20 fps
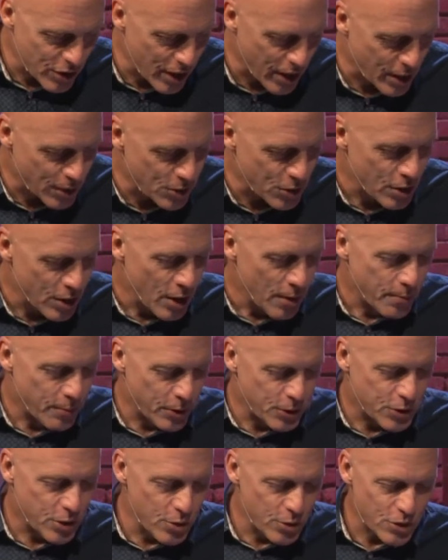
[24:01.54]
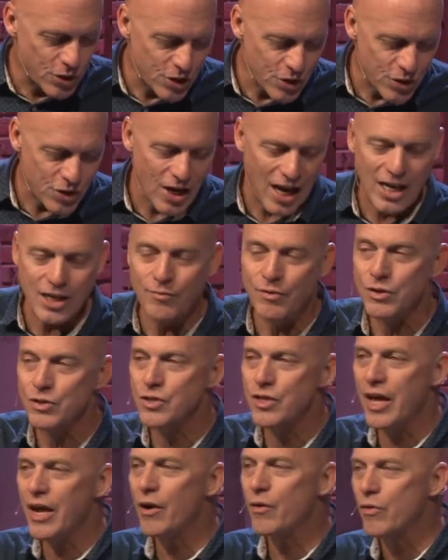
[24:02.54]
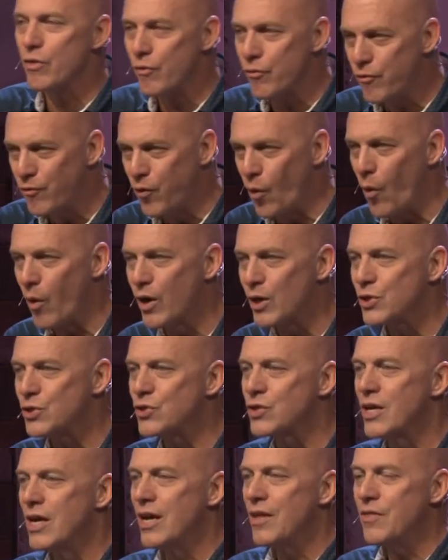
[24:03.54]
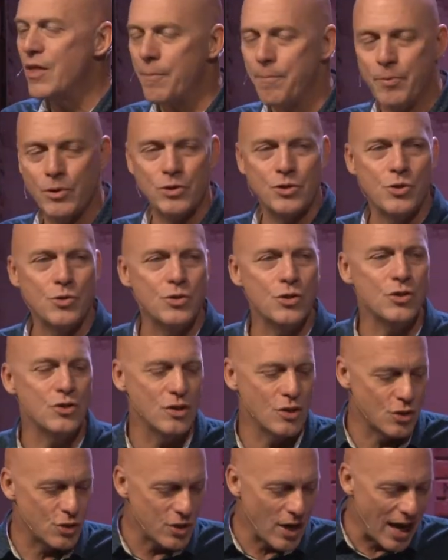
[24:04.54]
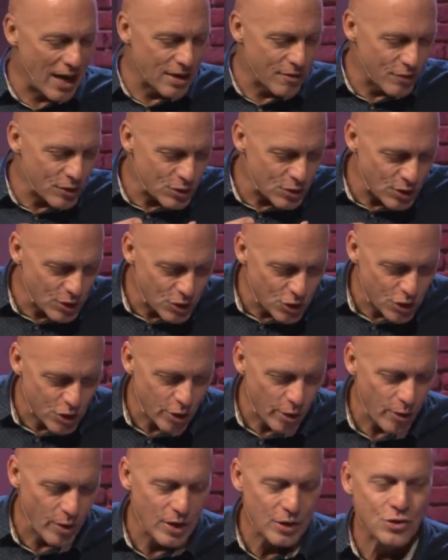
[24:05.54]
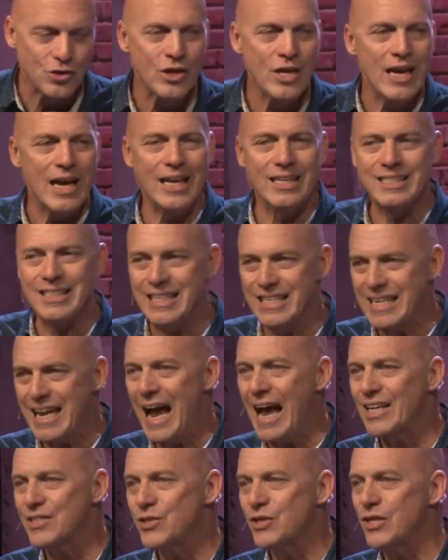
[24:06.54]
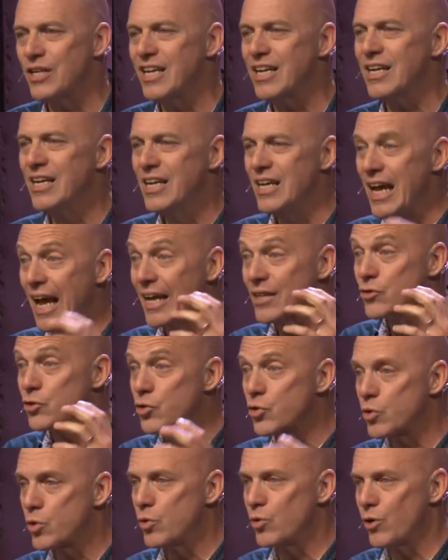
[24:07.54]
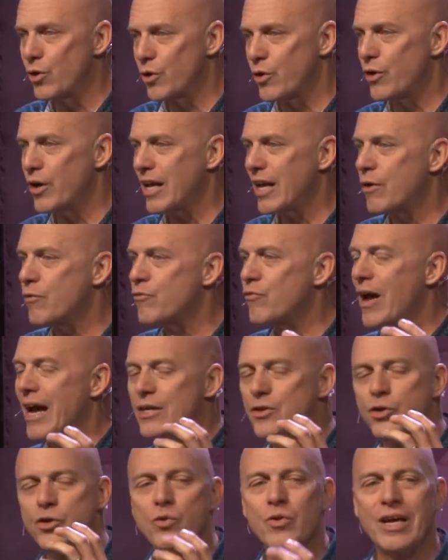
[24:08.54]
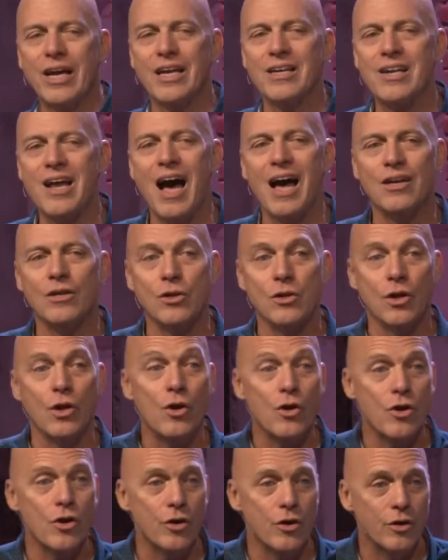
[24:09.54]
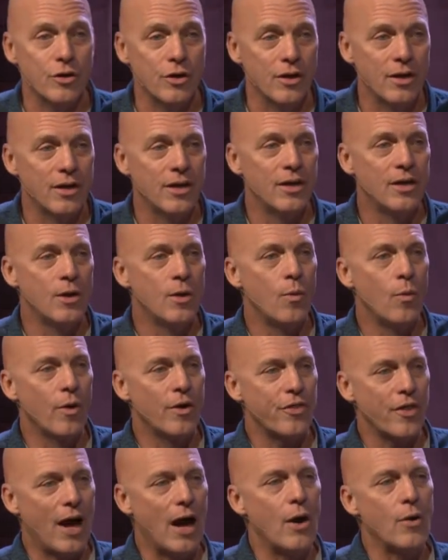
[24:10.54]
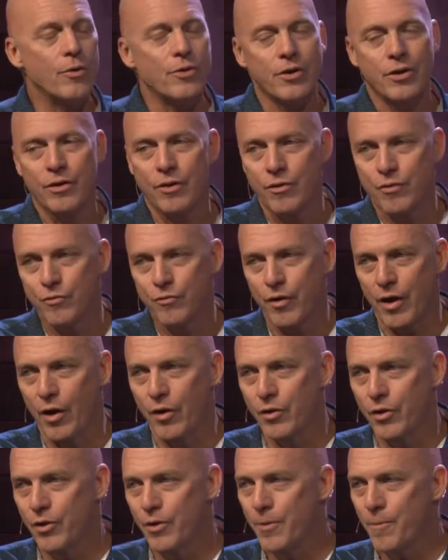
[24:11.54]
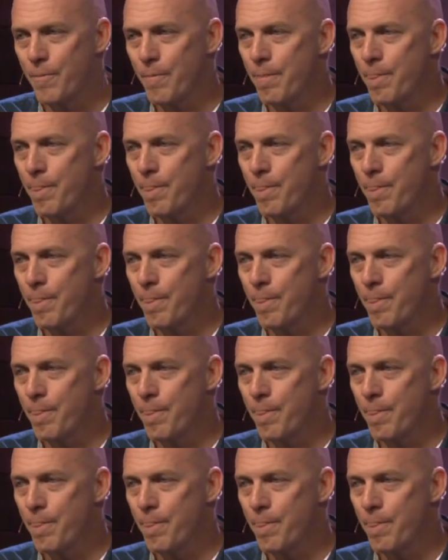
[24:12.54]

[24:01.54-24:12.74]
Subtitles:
things produce inside of us, they are the force that produces inside of us endurance and tenacity and true learning. In fact, you cannot learn without failure.